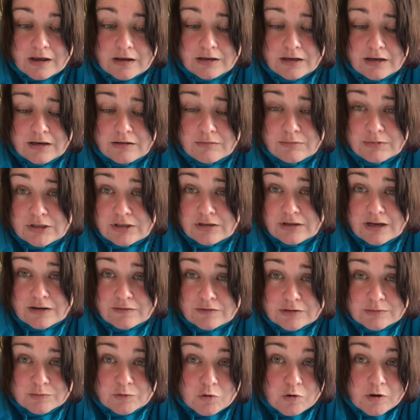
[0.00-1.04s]
you know, we do have
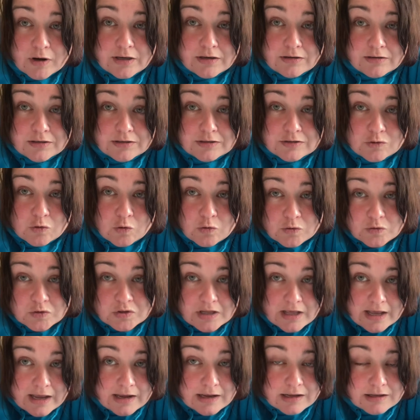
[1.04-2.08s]
some quite nice scores
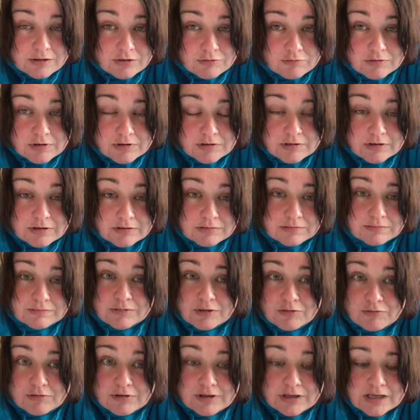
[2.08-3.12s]
there through the
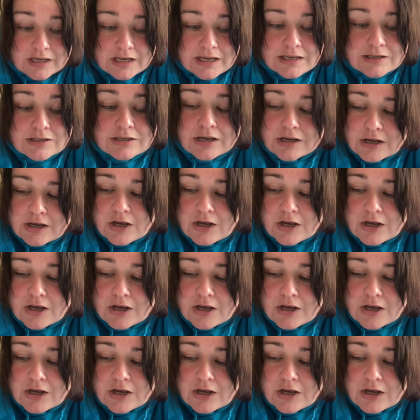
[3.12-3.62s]
years.